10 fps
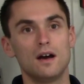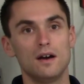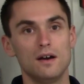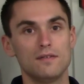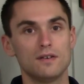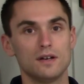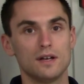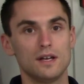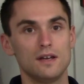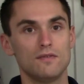However,
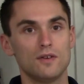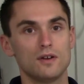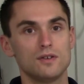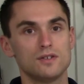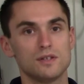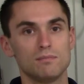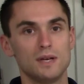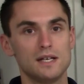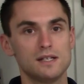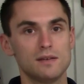if you are using
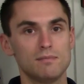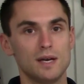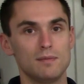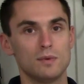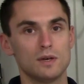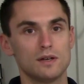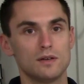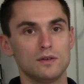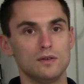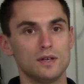plastic pipework,
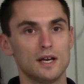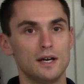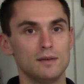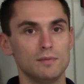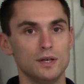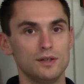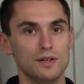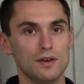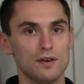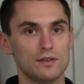you can mount
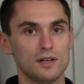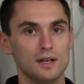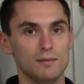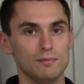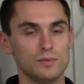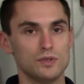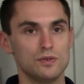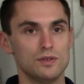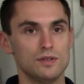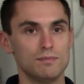the earth clamp
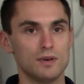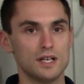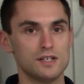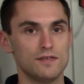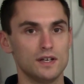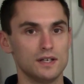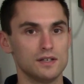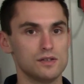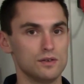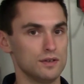to the brass
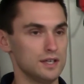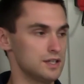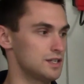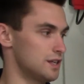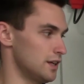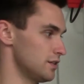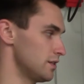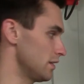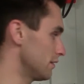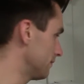fittings on each sensor.